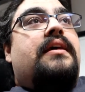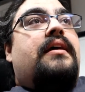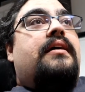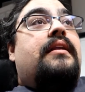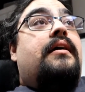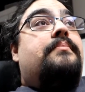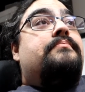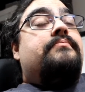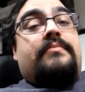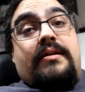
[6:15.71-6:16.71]
And, um,
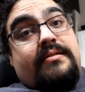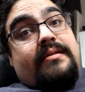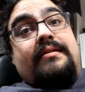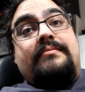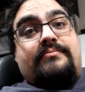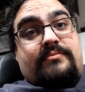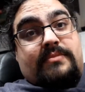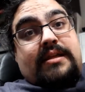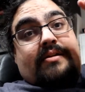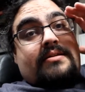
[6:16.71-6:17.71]

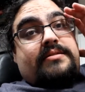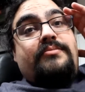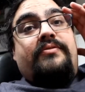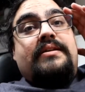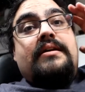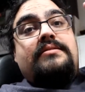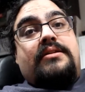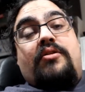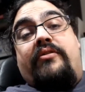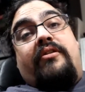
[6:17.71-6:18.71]
you know, as the movie does
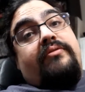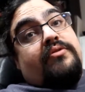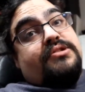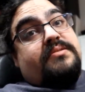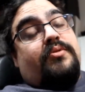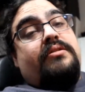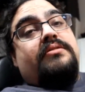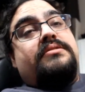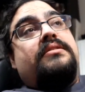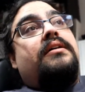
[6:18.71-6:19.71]
go over, of course,
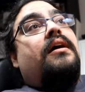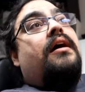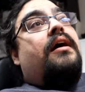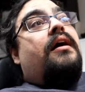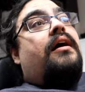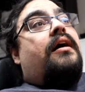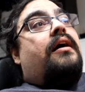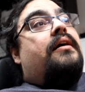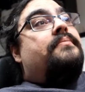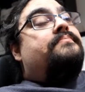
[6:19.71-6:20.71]
spoilers,
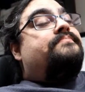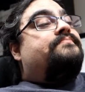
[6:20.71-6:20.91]
um,